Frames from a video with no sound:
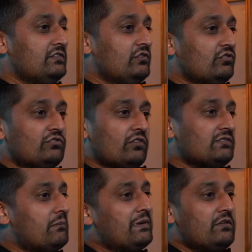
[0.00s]
you just got
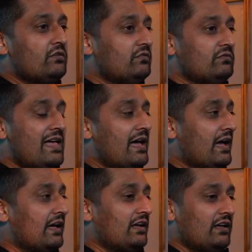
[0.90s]
somebody who's
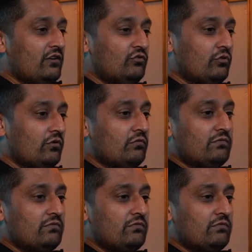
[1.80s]
there as your